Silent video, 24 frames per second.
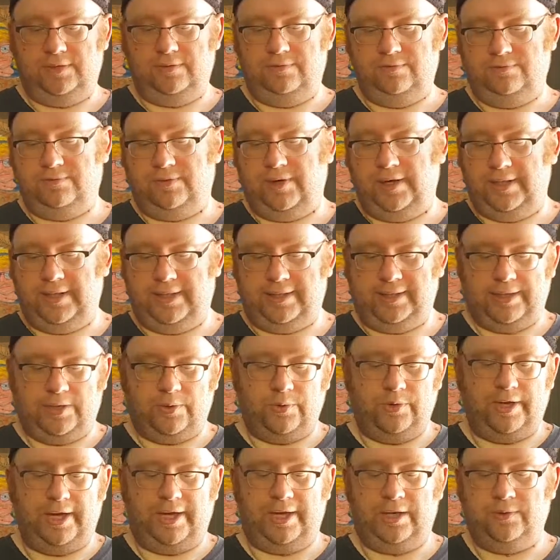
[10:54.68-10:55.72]
finally
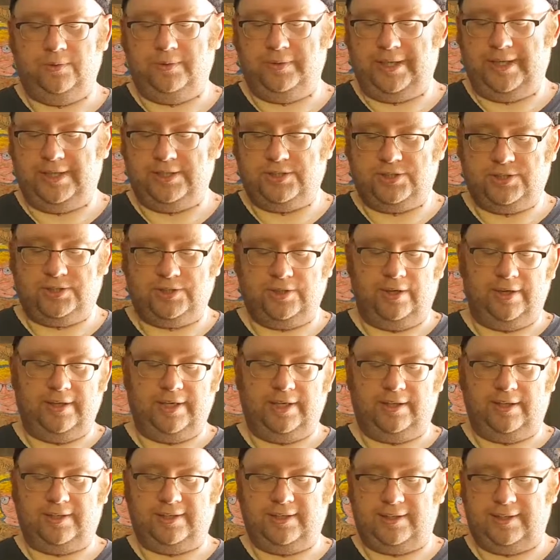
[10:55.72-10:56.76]
liquidating all their stock,
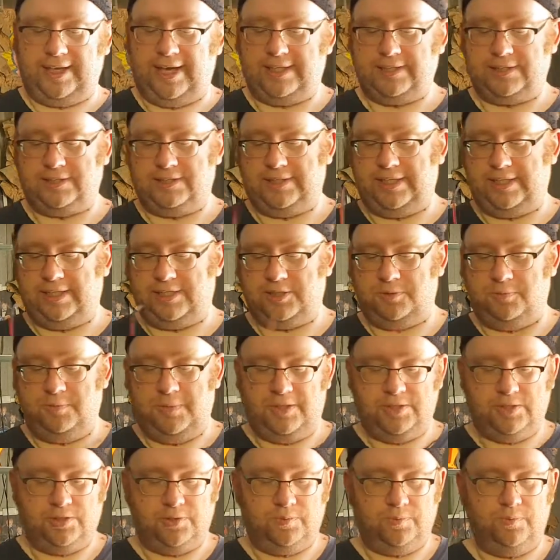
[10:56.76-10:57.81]
and like the last Dick
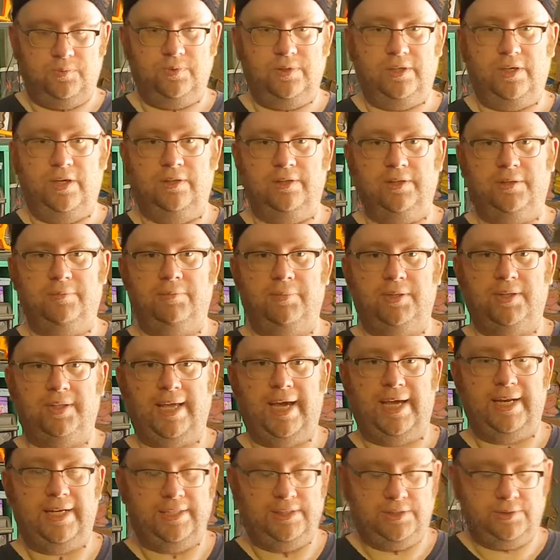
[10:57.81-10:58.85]
Smith's on the
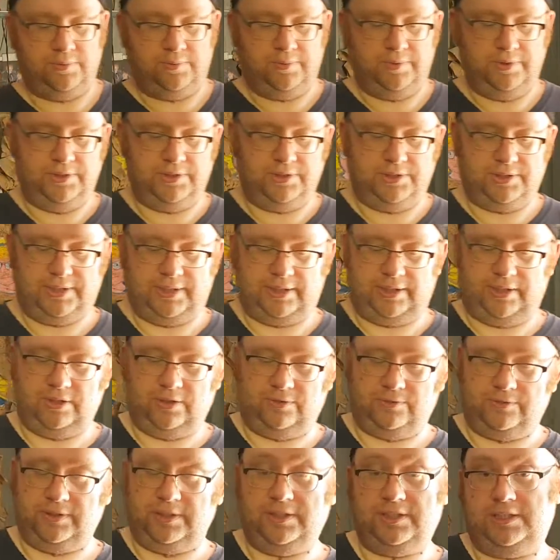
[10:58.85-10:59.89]
planet was selling
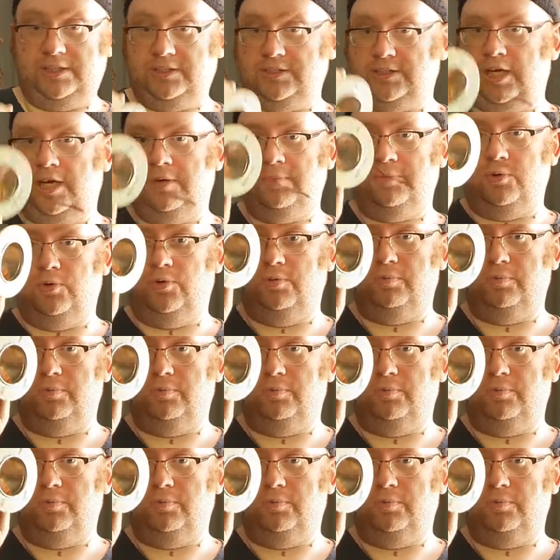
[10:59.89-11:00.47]
off all the things. I bought